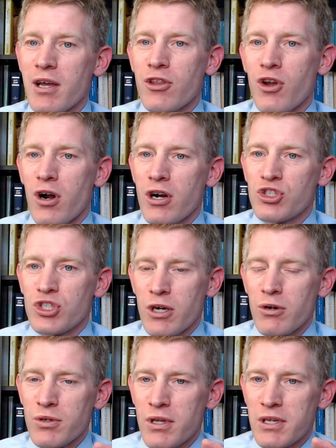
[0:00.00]
there are a
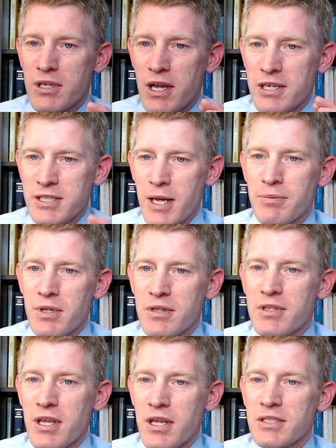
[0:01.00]
general accepted
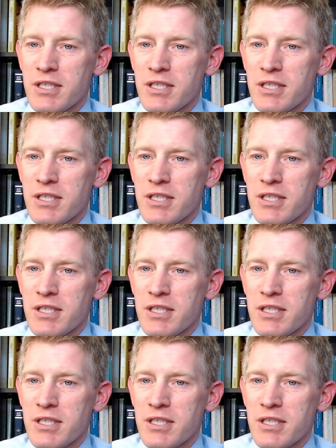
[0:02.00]
thing,